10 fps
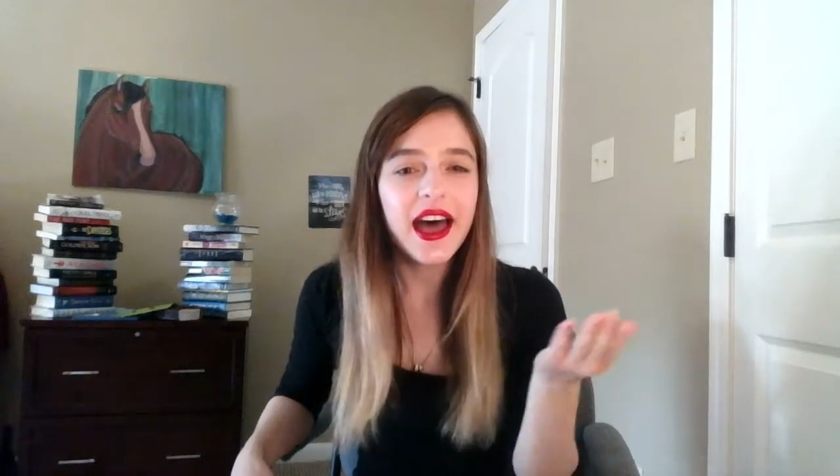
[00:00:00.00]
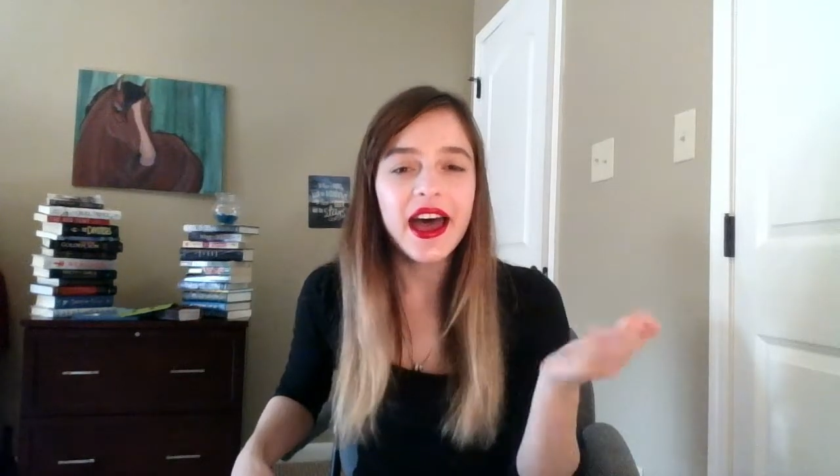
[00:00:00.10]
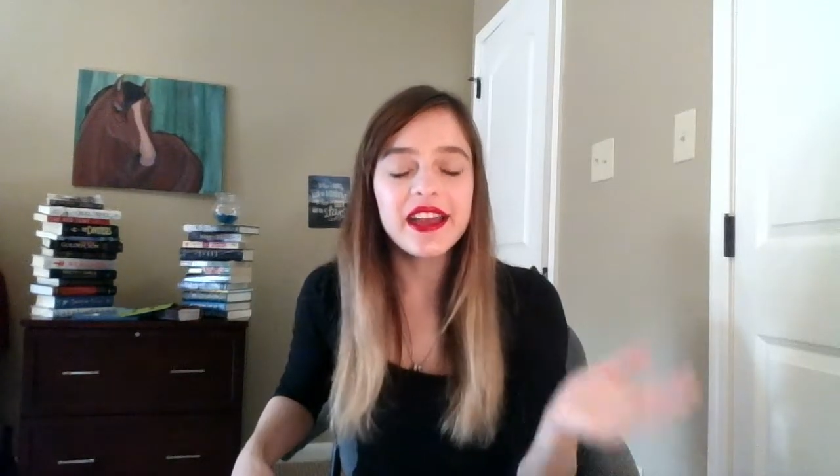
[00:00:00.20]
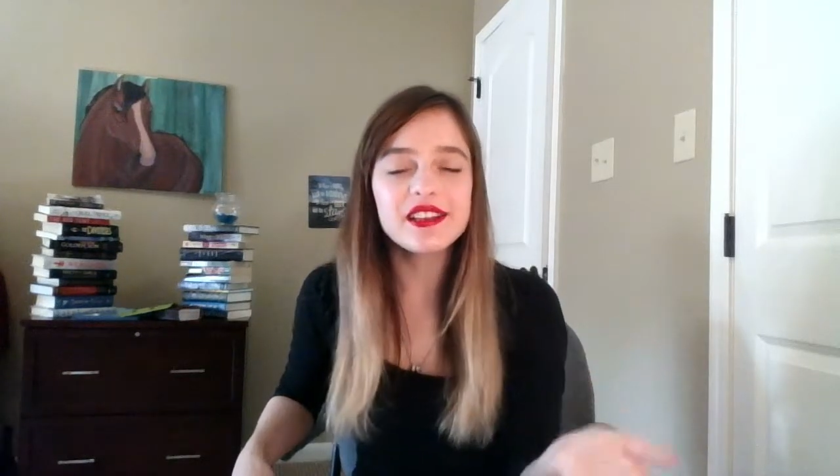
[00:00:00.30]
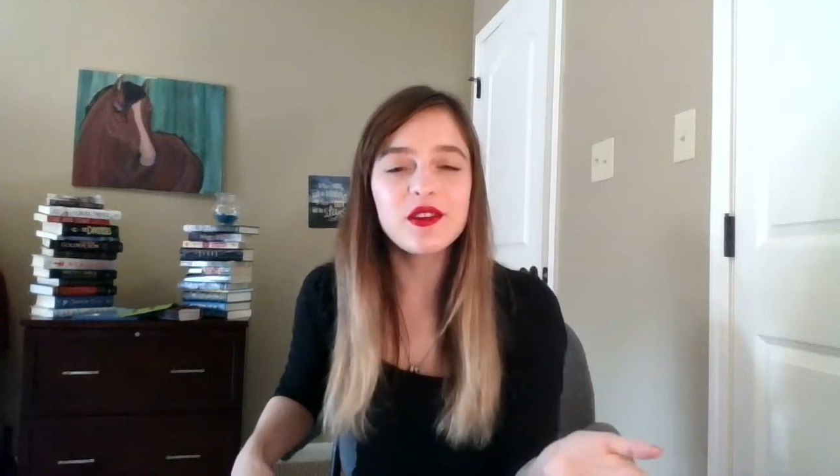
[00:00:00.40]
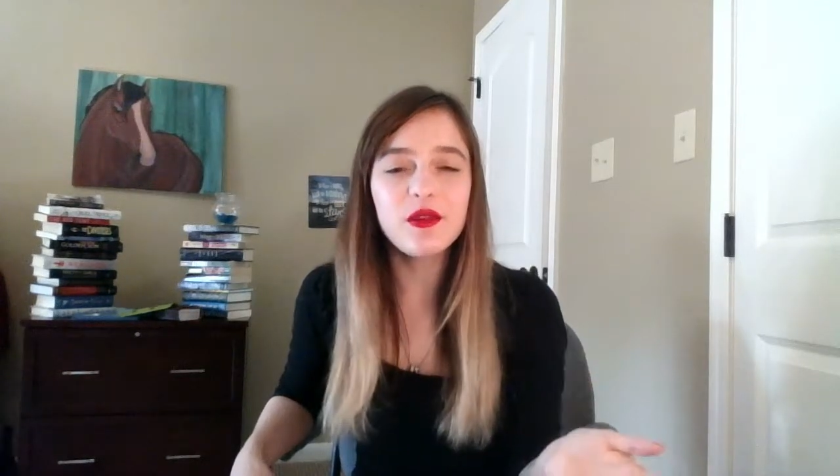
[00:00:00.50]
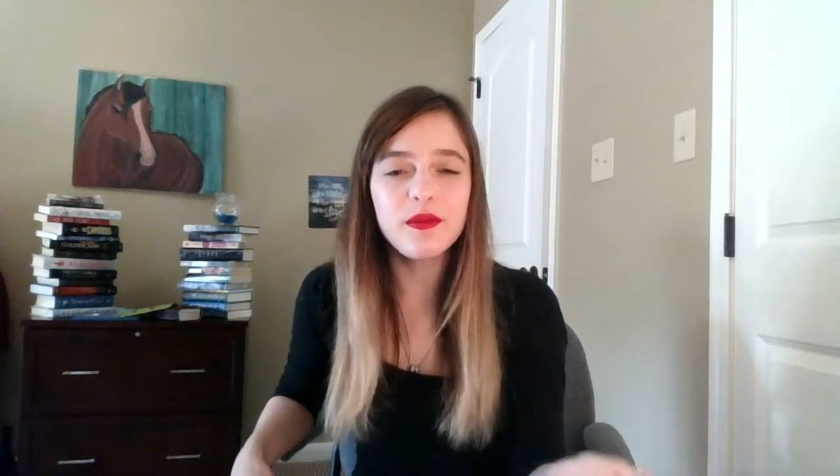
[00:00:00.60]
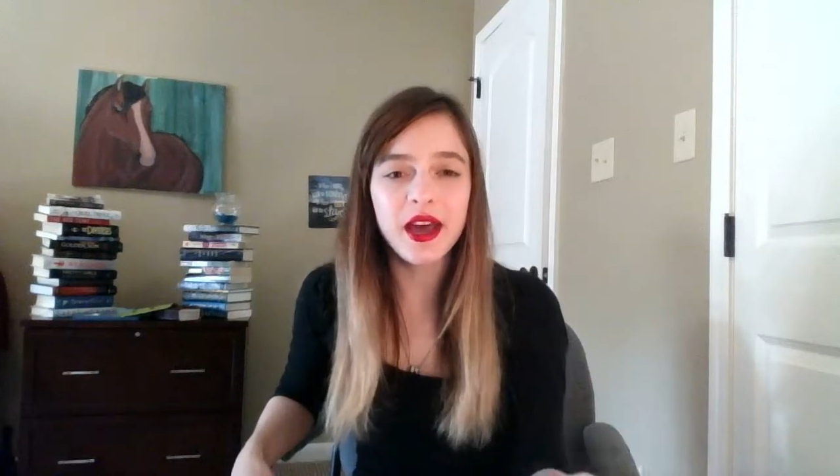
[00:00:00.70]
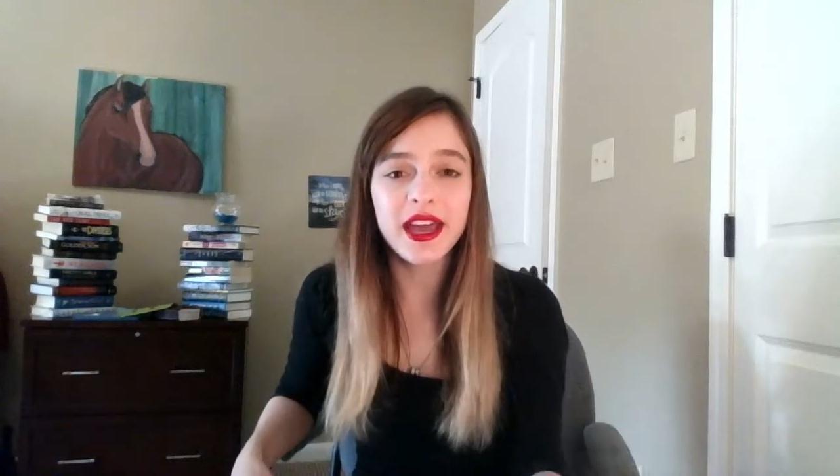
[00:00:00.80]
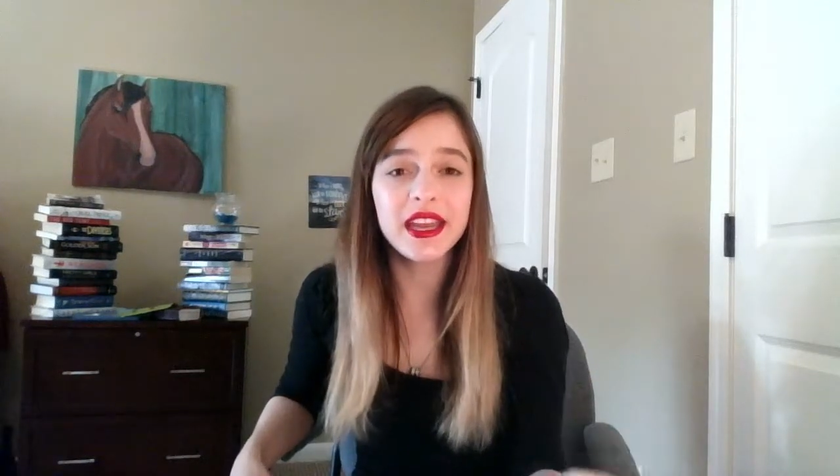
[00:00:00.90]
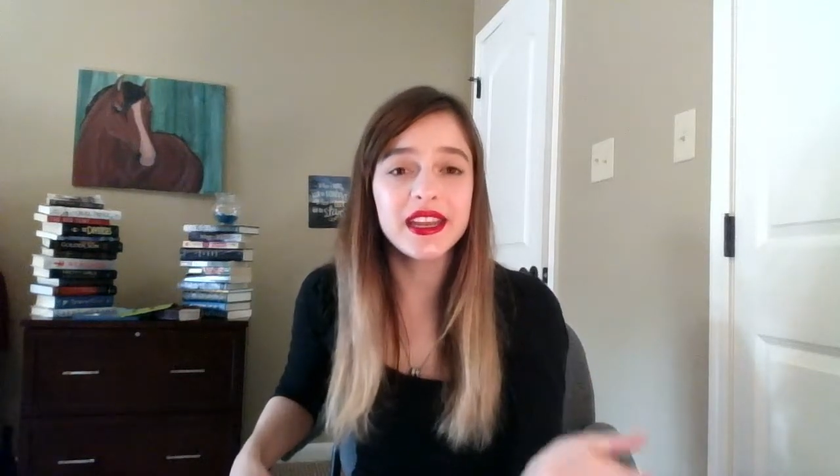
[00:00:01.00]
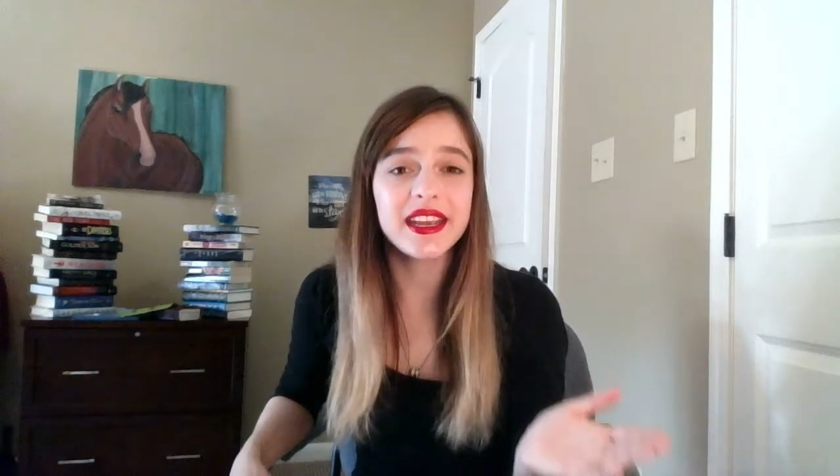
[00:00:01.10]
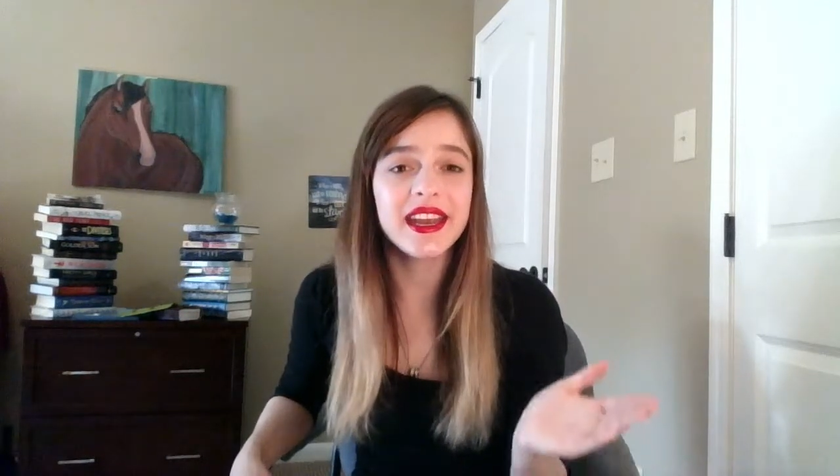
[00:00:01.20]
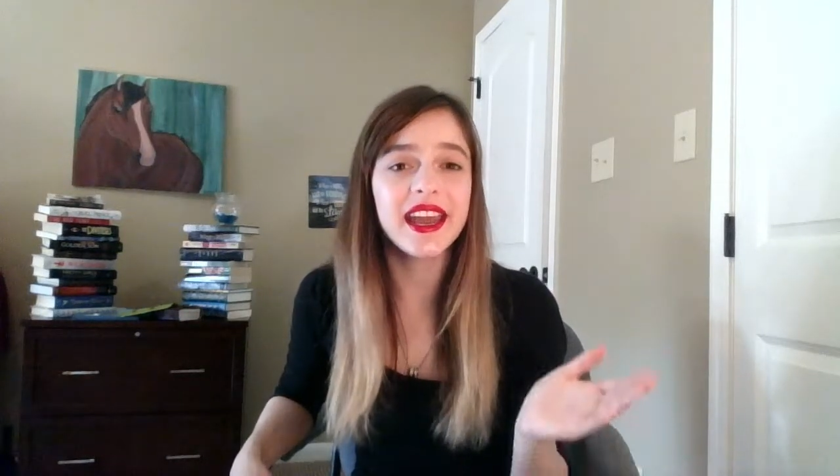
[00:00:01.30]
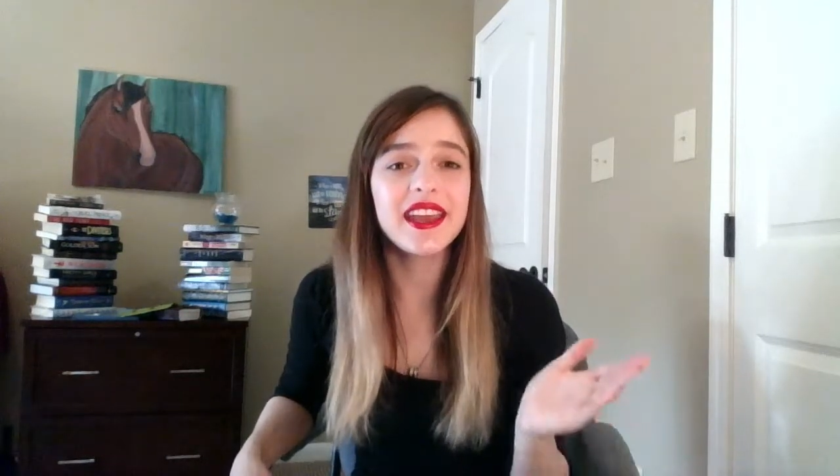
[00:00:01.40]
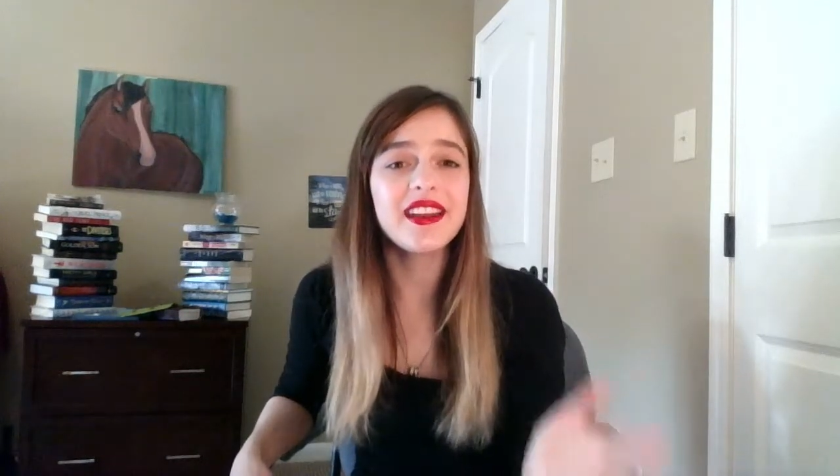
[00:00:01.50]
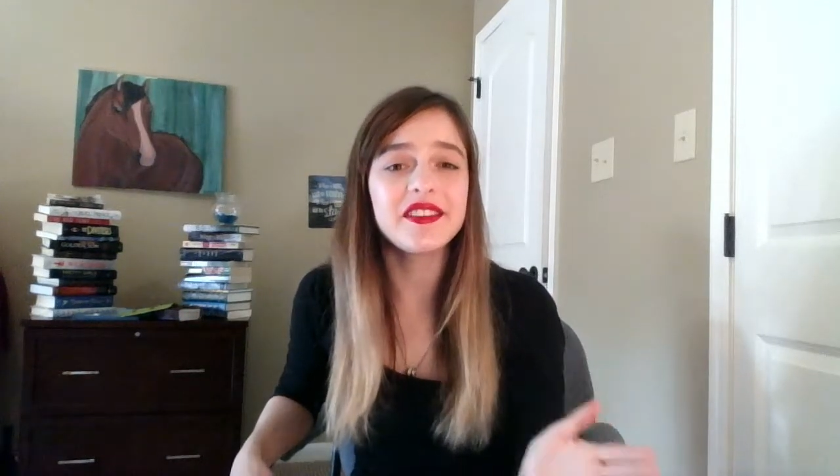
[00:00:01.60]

I don't mind and I can